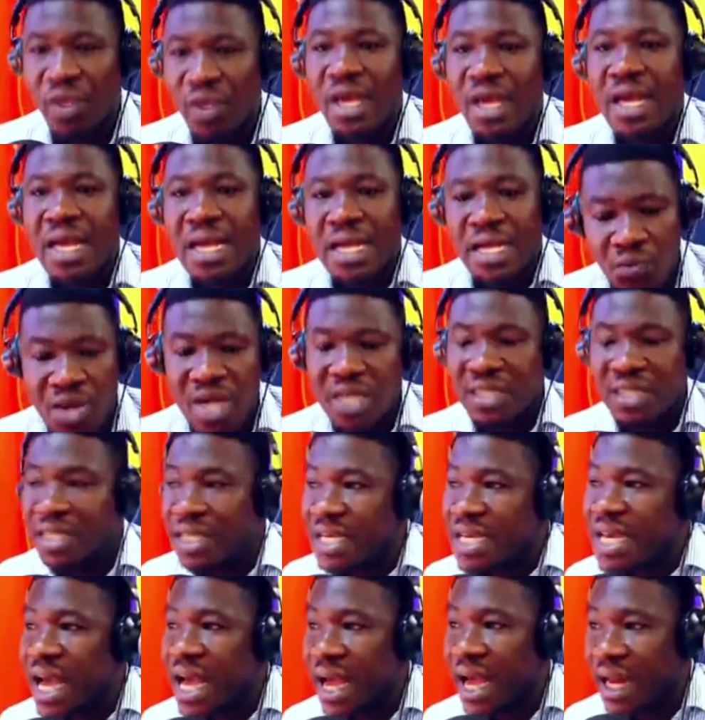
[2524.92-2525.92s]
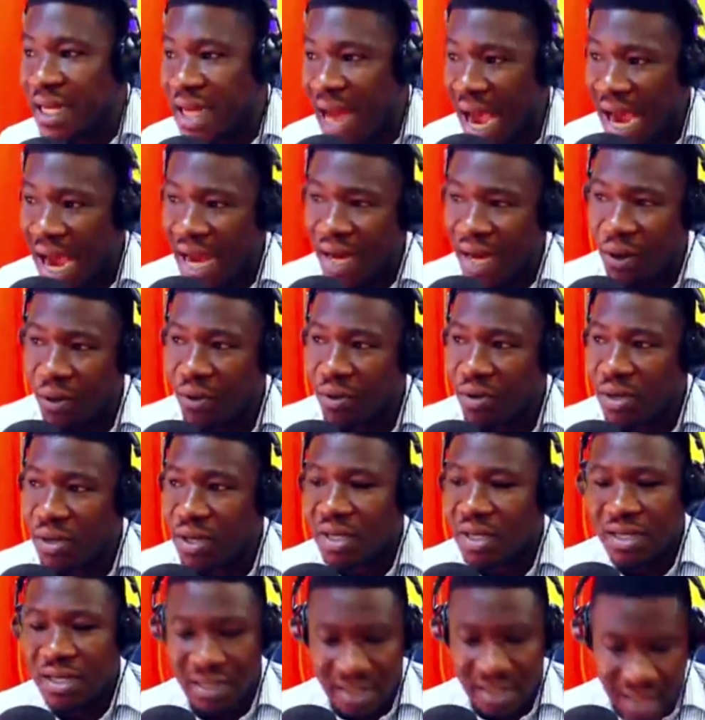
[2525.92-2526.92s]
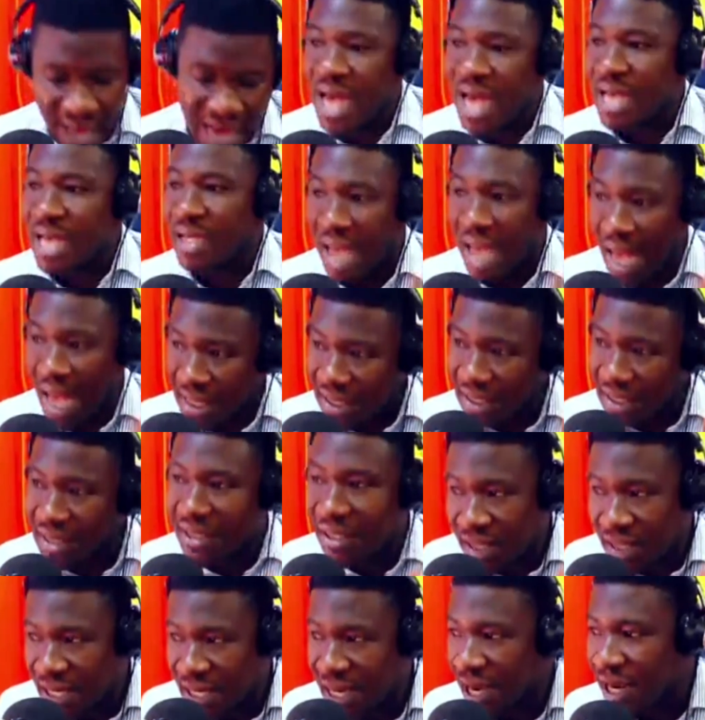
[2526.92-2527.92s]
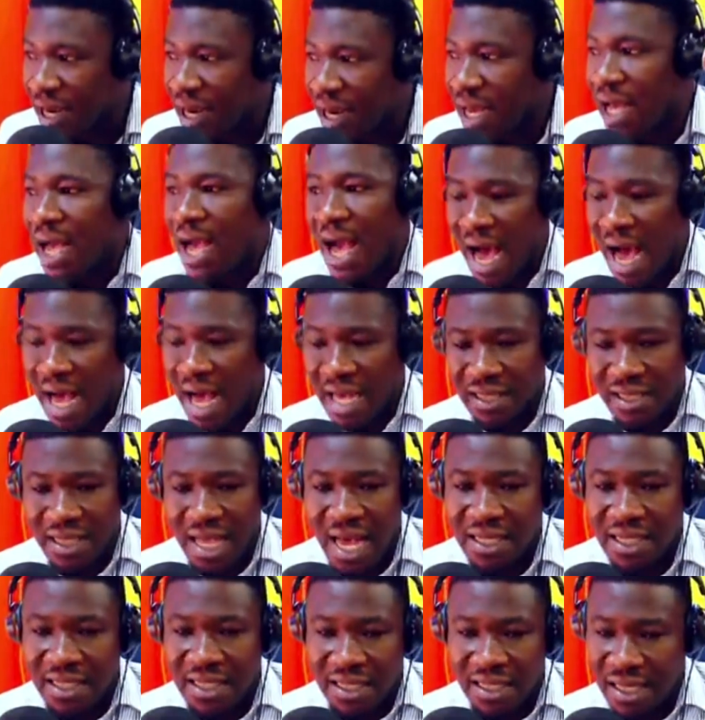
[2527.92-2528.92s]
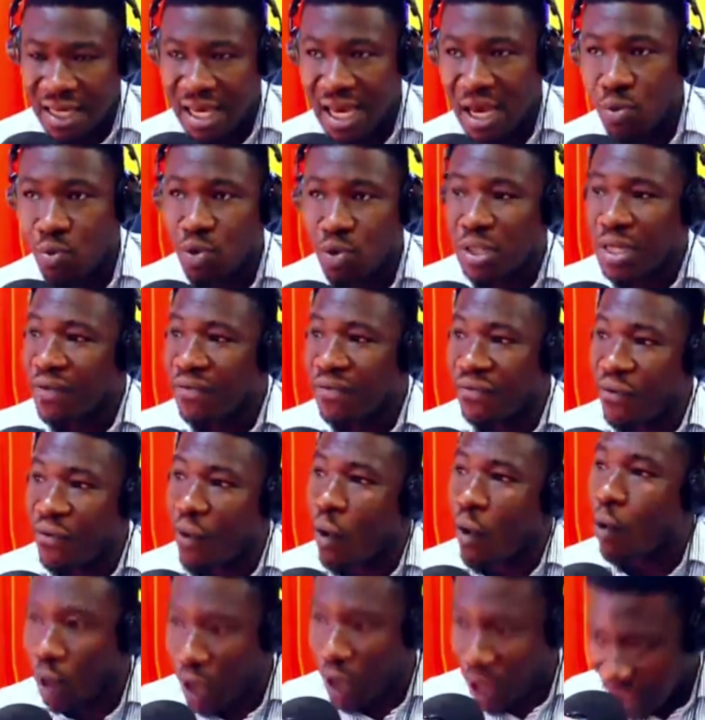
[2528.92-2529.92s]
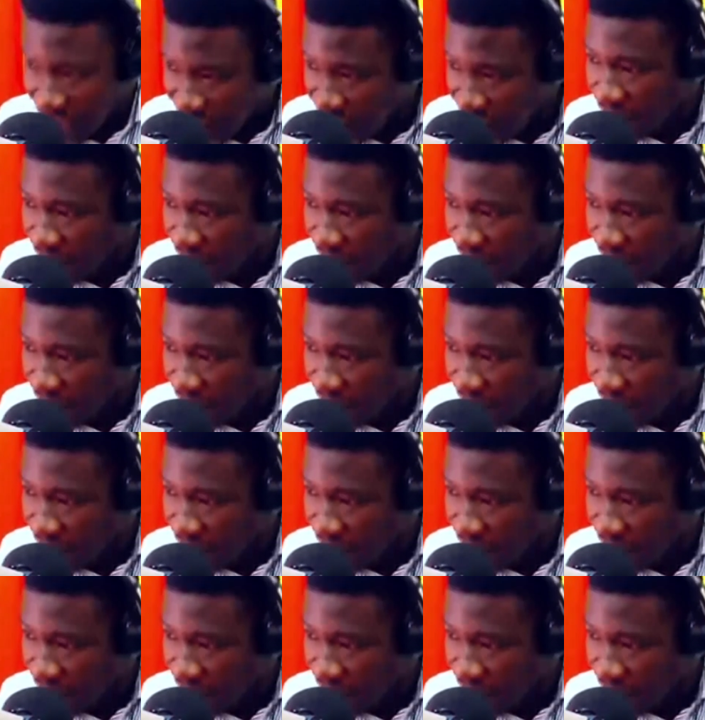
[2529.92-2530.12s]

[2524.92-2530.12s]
The way you see a dino, sana as I see it here, as I see a cut of four corners.